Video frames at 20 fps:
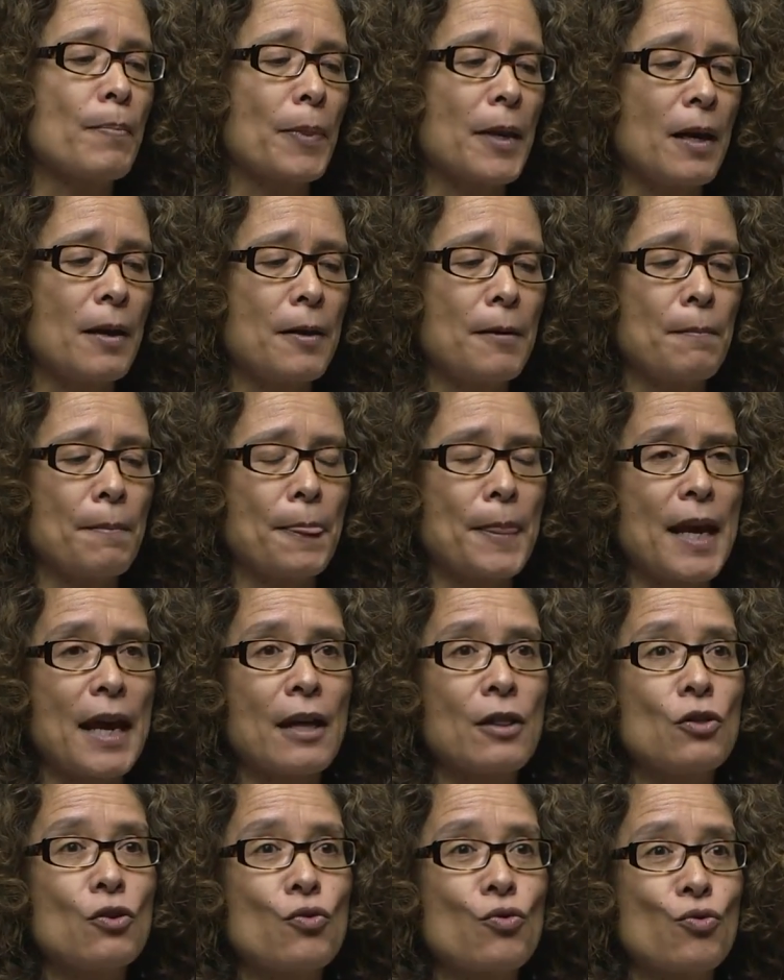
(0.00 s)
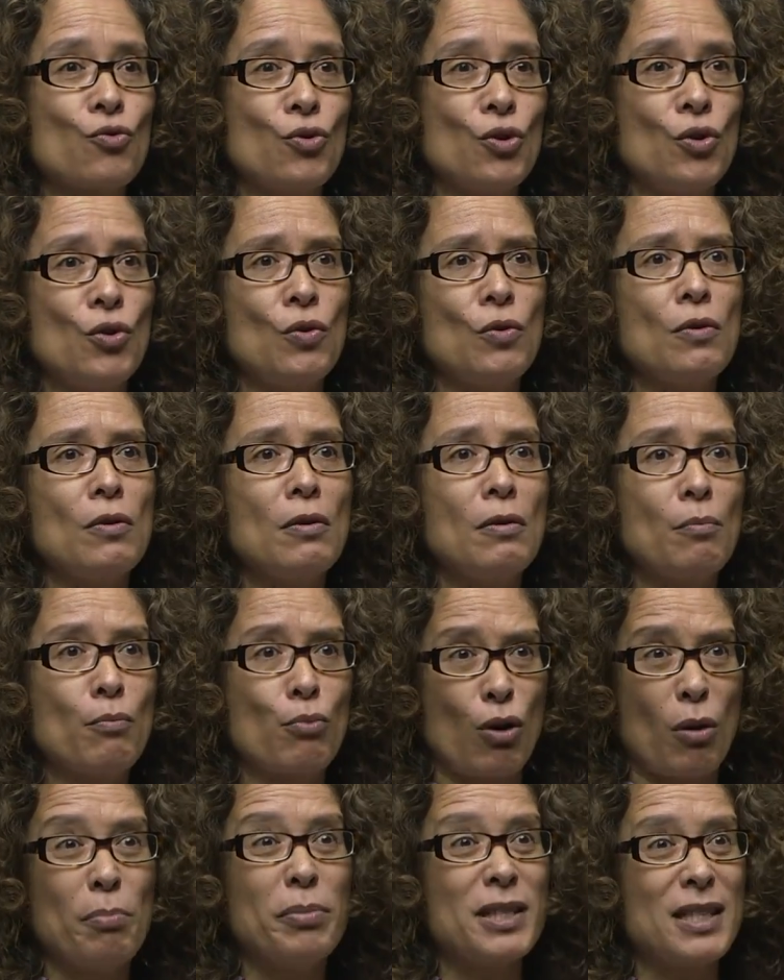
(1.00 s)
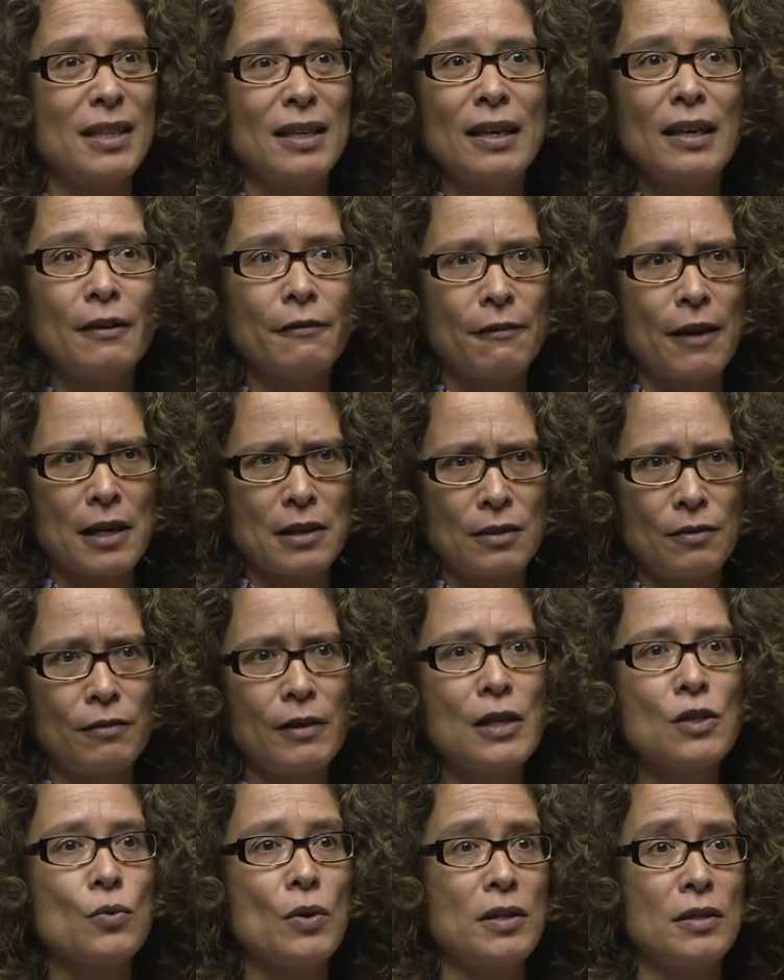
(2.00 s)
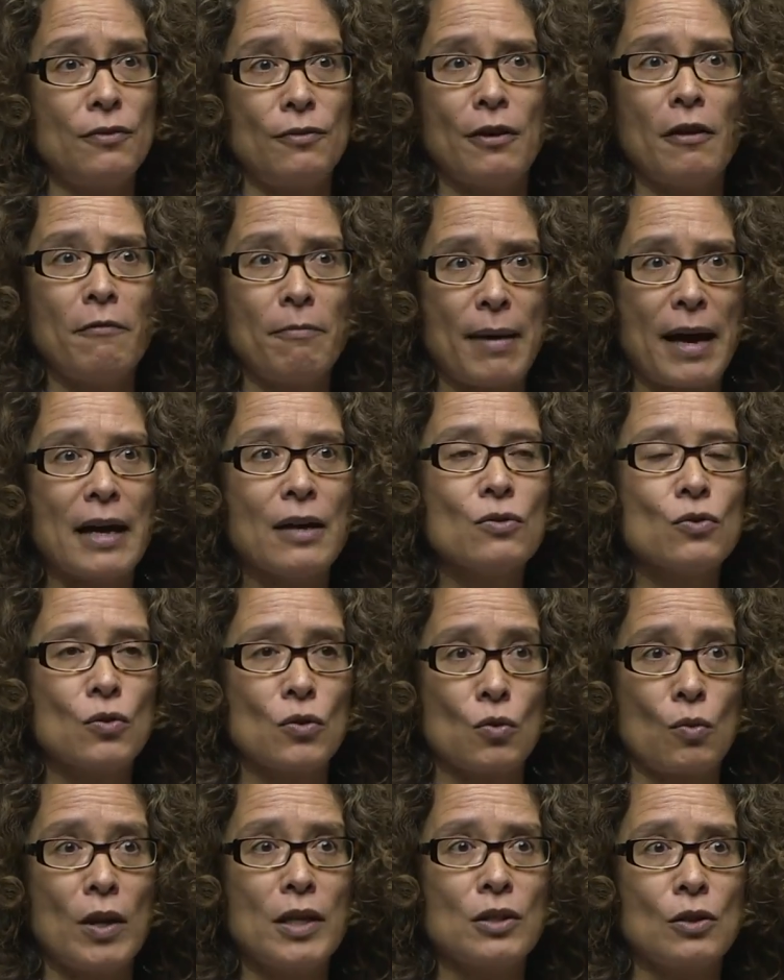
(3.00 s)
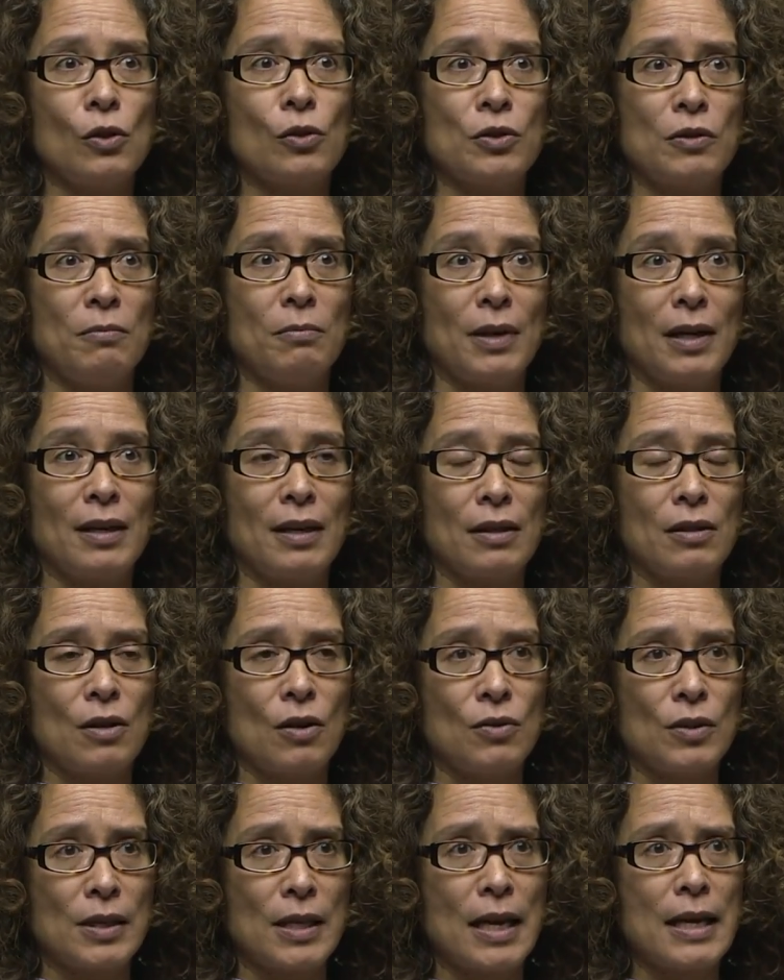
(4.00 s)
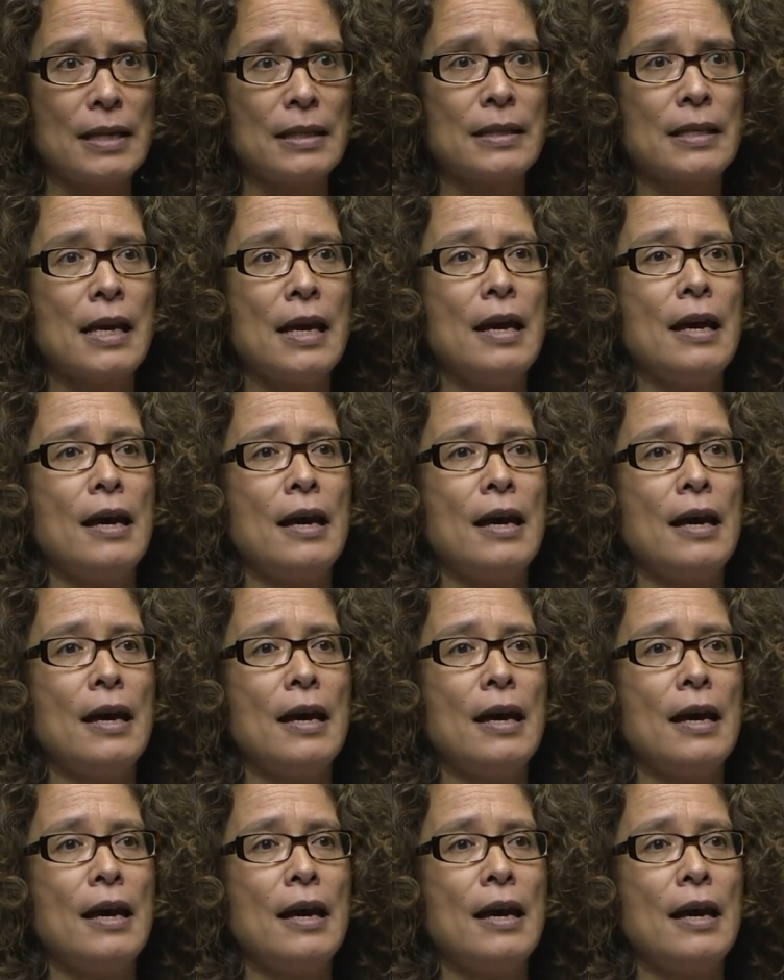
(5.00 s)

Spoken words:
and through property, effectively, £25 was quite a lot of money in those days.